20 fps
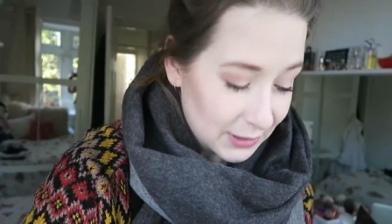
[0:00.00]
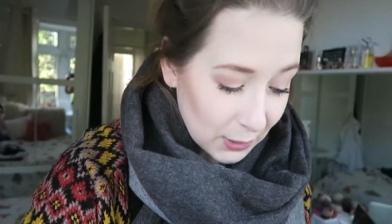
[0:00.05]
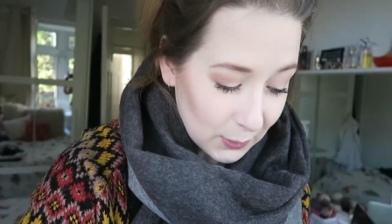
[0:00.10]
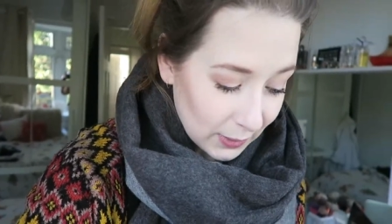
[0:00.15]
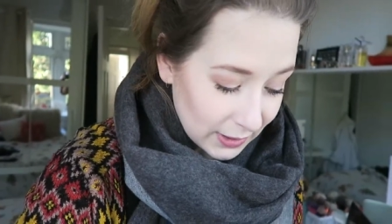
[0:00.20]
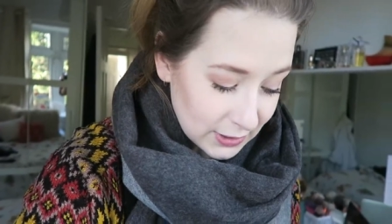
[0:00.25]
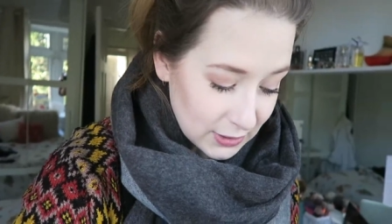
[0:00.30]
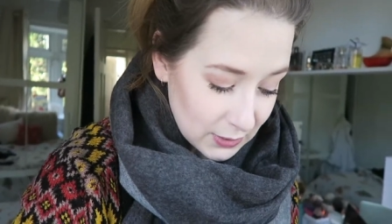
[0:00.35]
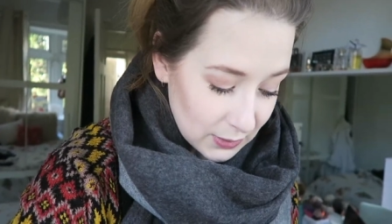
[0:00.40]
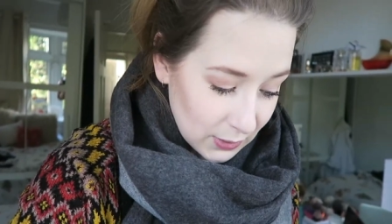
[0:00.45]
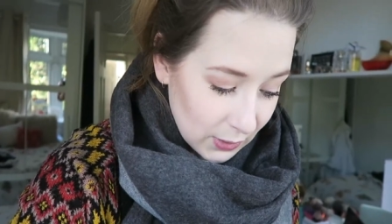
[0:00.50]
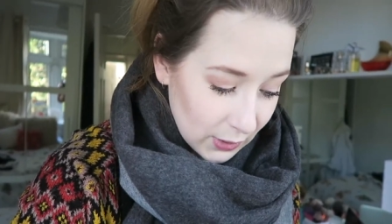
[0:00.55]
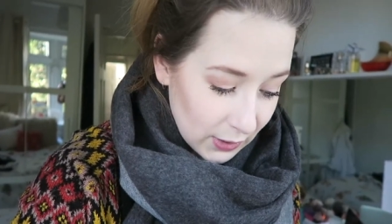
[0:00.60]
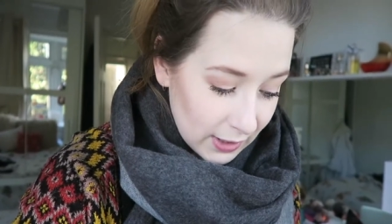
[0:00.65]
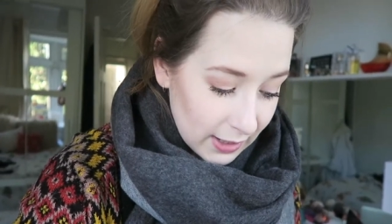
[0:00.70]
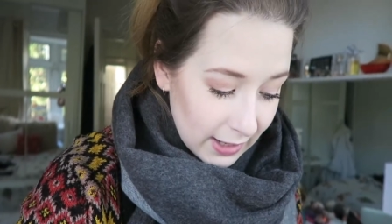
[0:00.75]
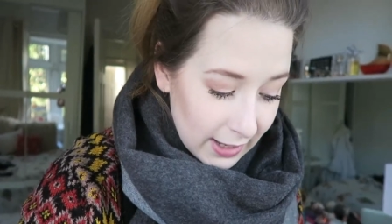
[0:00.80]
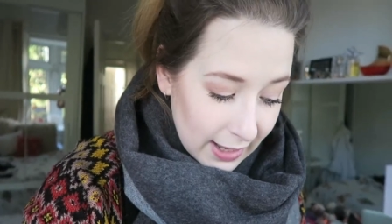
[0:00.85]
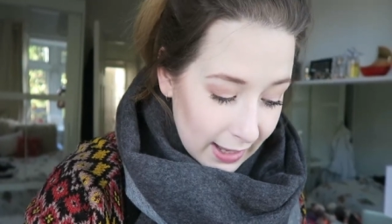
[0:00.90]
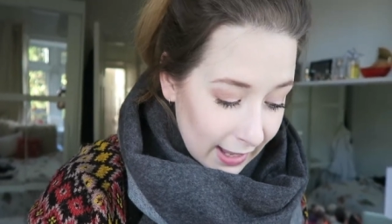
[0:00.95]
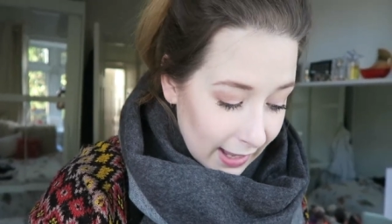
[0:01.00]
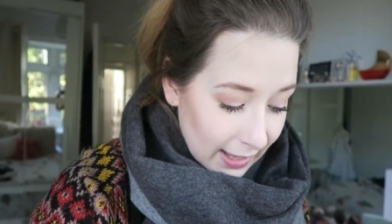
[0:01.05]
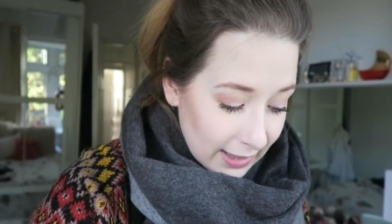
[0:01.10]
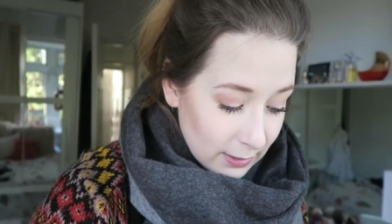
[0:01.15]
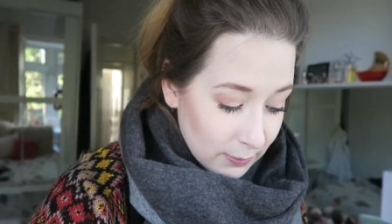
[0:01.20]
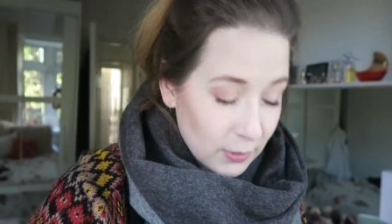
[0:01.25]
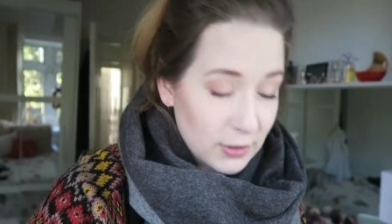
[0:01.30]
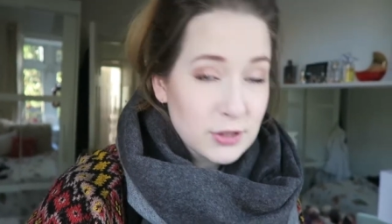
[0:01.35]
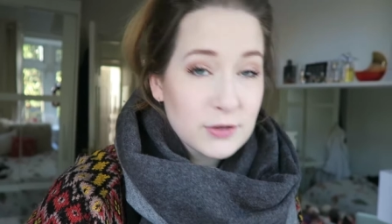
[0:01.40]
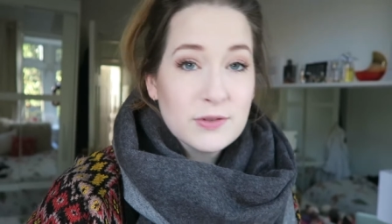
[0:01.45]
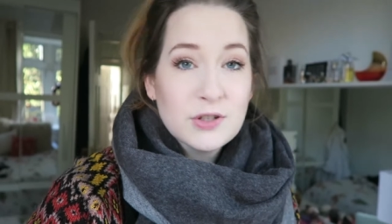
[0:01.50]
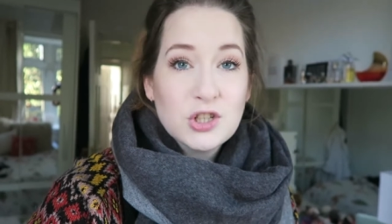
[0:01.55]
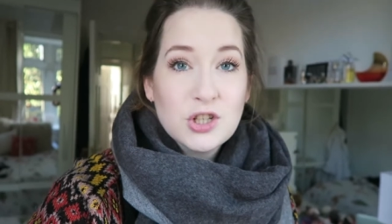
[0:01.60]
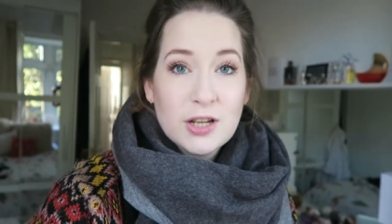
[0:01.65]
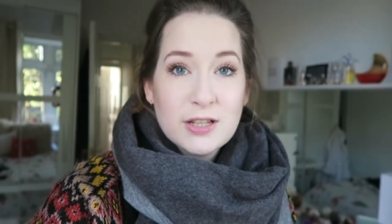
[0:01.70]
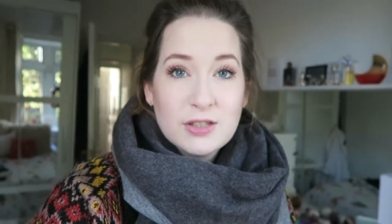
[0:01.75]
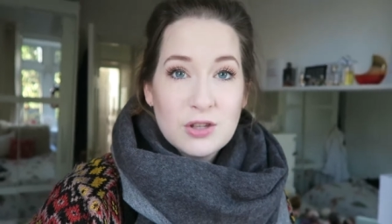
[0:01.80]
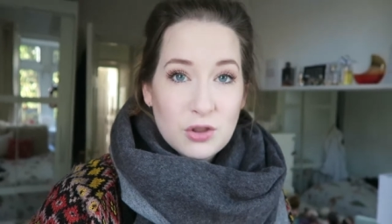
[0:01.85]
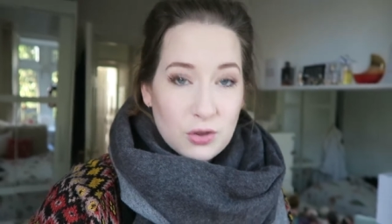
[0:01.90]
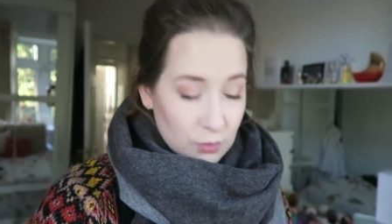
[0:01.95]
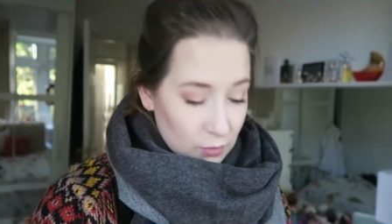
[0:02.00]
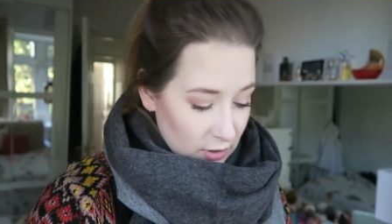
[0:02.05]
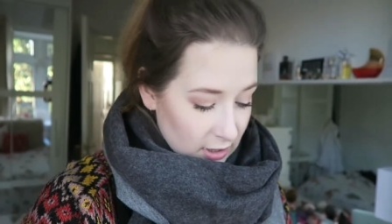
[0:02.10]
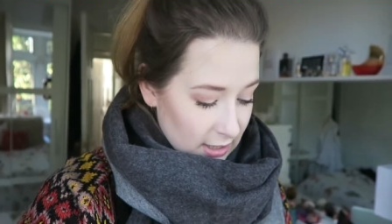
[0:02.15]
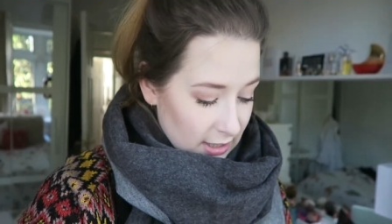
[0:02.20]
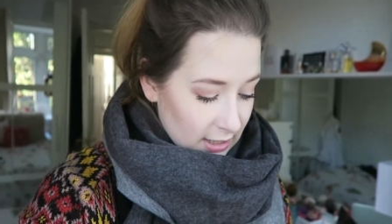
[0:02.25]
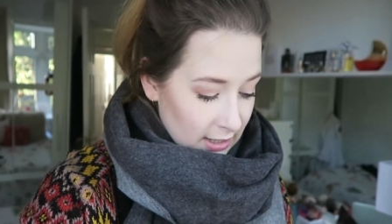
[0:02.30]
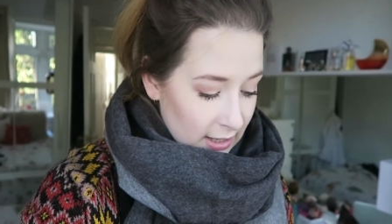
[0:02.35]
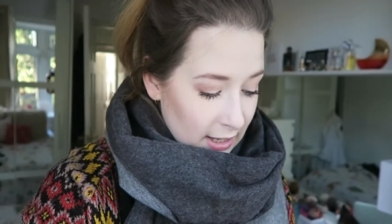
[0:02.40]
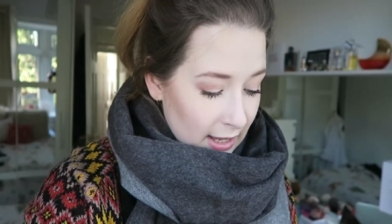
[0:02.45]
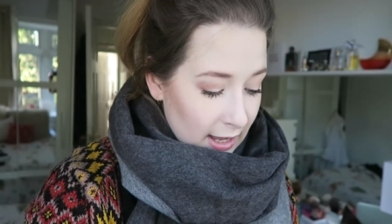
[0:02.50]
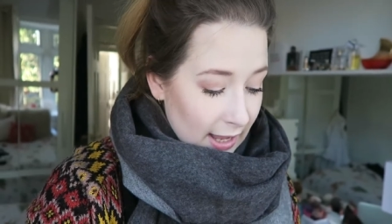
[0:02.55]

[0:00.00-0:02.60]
No, I do not. And the post office shuts at 3